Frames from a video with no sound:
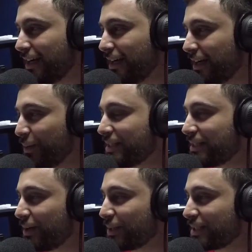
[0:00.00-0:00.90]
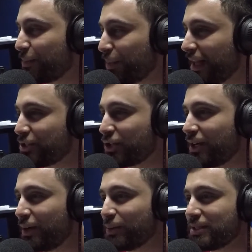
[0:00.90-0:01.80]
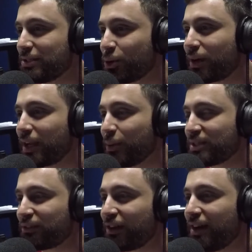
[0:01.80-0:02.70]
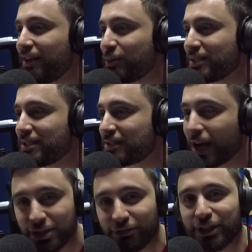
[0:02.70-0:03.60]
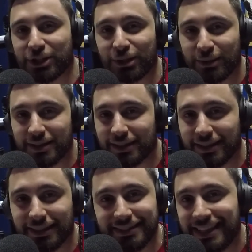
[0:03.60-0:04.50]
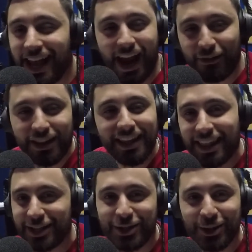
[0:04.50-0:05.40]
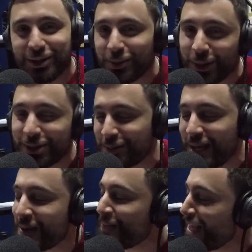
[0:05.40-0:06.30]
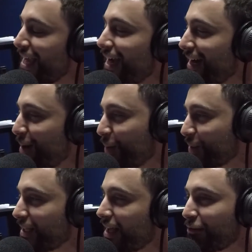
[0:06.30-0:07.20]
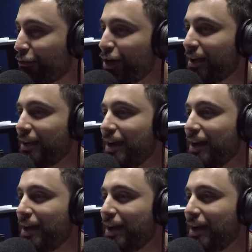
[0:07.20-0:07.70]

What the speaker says: It was a pleasure. It was dorky. It was fun. It was controversial. It was everything that the show is supposed to be. It was a lot of fun.